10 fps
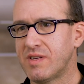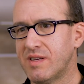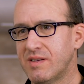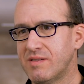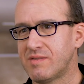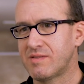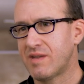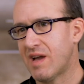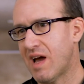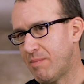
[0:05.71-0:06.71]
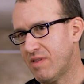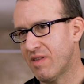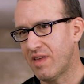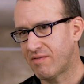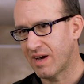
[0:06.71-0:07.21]
is they're happy
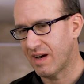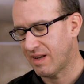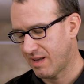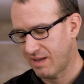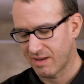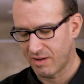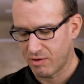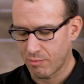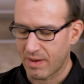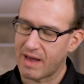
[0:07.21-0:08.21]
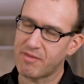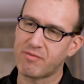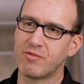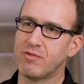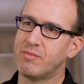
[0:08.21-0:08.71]
that they've got a new
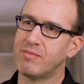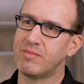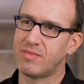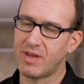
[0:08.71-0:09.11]
bathroom,